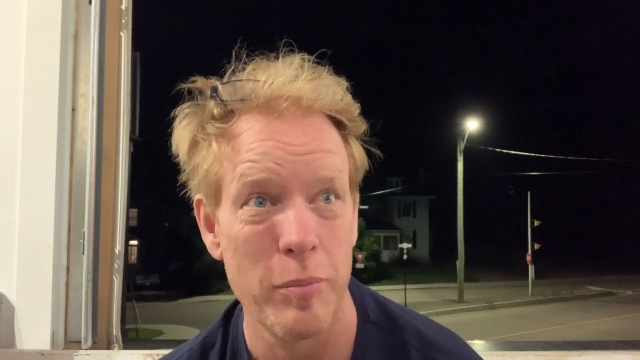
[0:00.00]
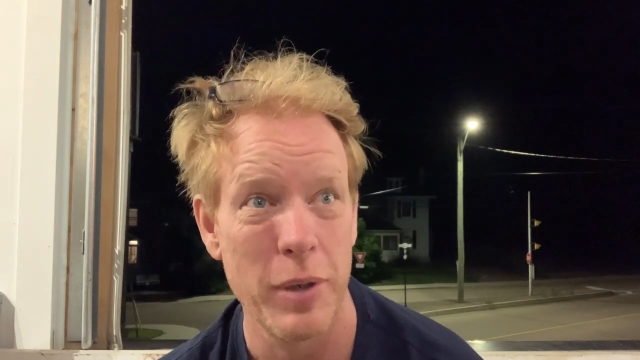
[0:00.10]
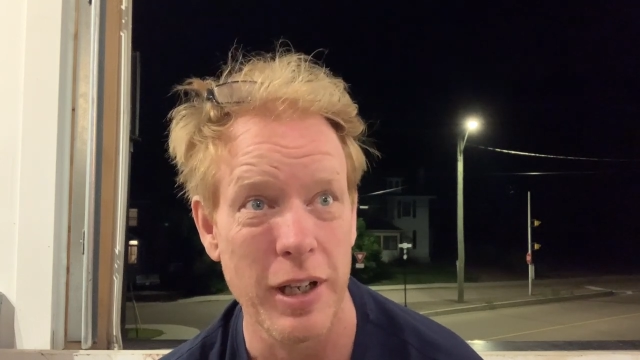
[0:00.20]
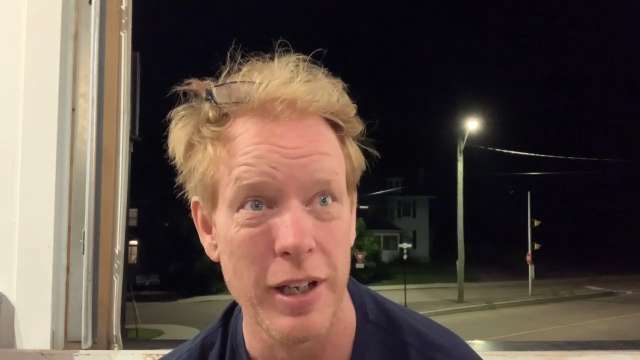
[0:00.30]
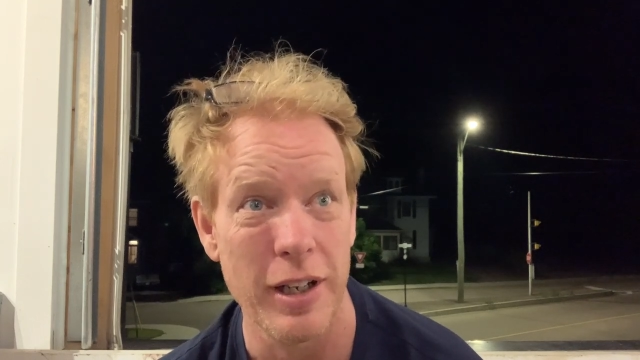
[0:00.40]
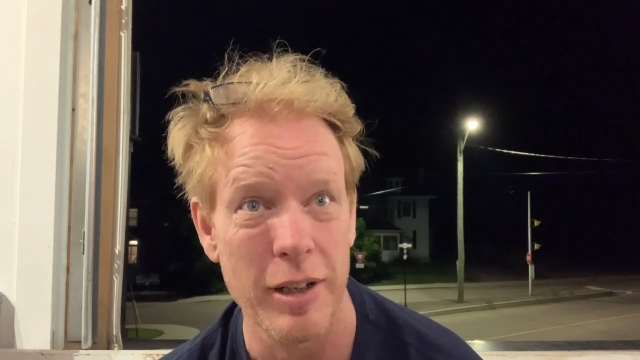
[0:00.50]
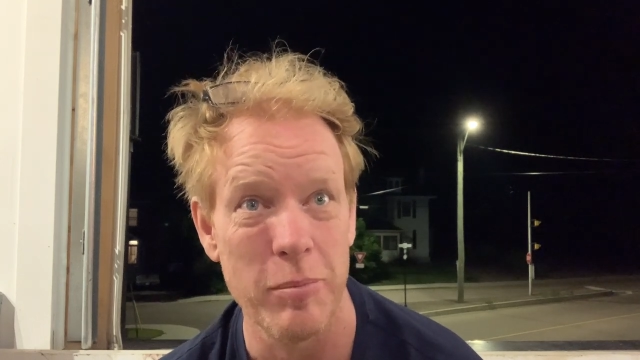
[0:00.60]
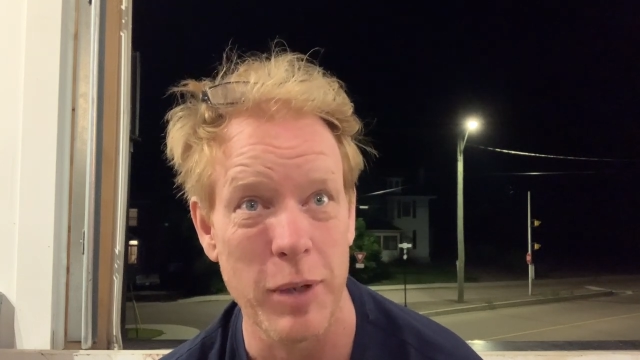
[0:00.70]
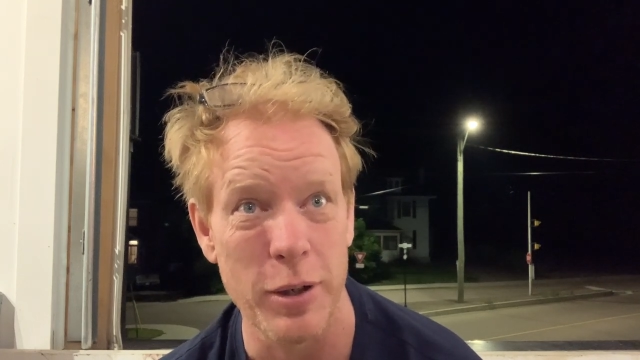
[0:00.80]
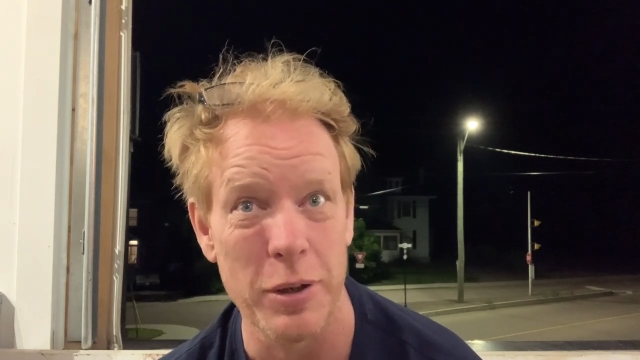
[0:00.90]
beginning
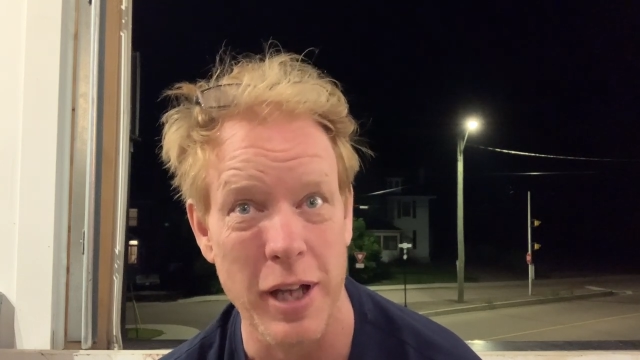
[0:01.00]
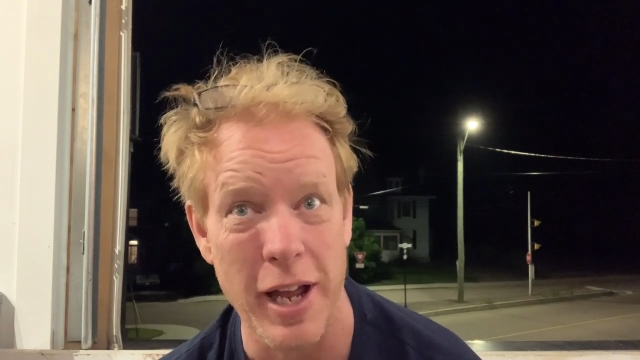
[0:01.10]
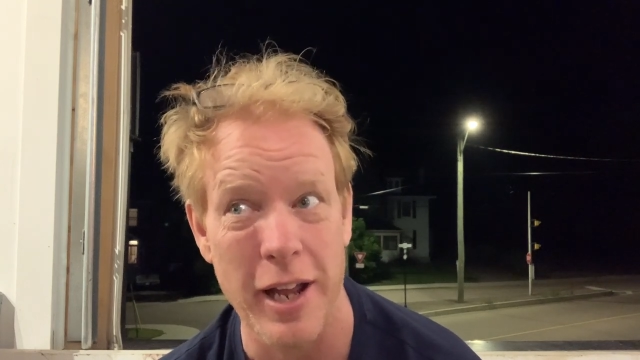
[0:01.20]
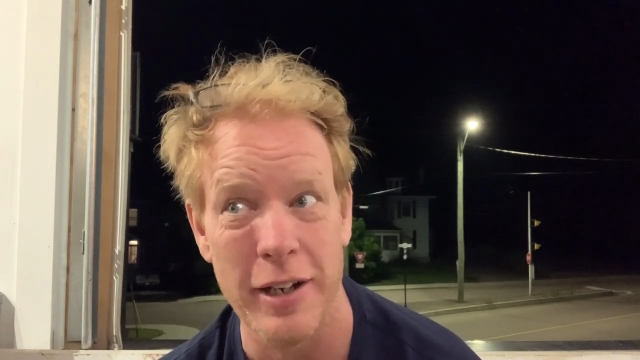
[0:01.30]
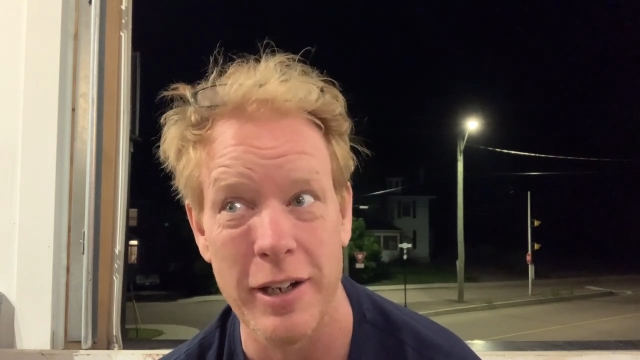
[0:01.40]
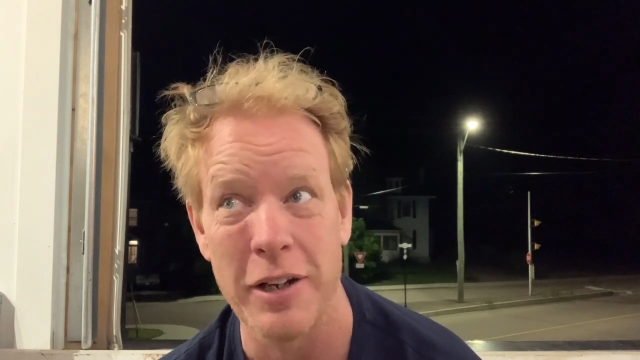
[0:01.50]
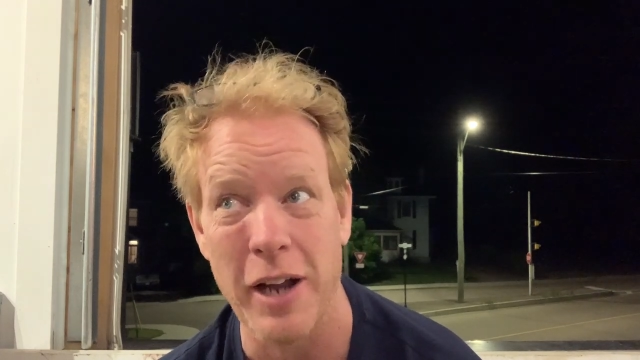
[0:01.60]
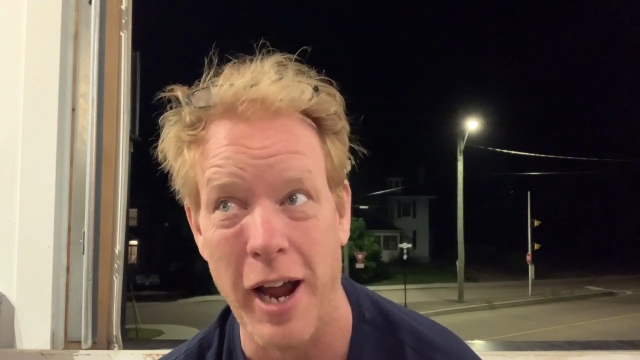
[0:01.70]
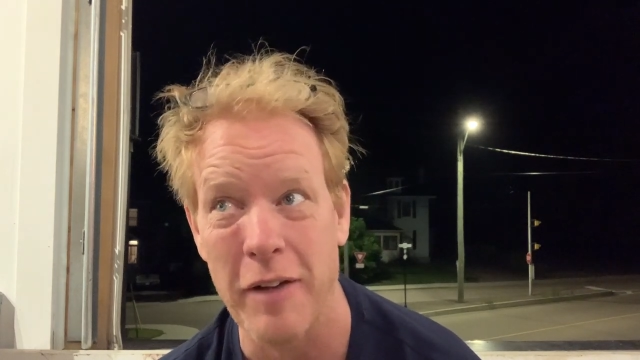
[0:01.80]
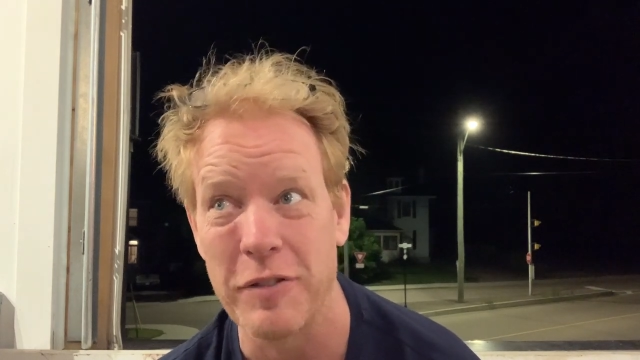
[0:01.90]
middle and
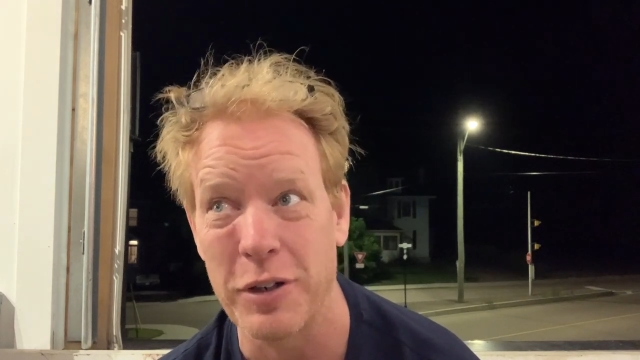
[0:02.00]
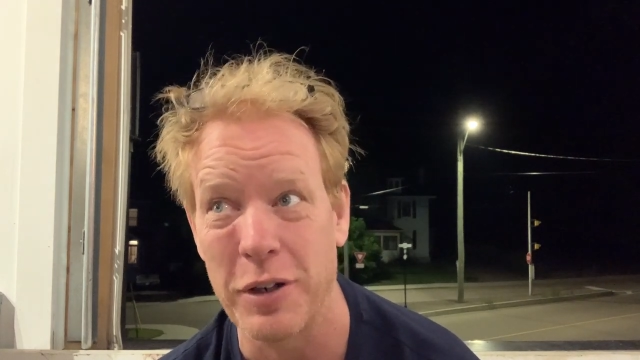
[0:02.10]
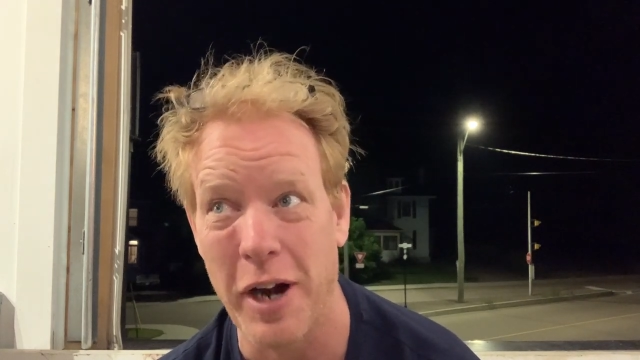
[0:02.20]
after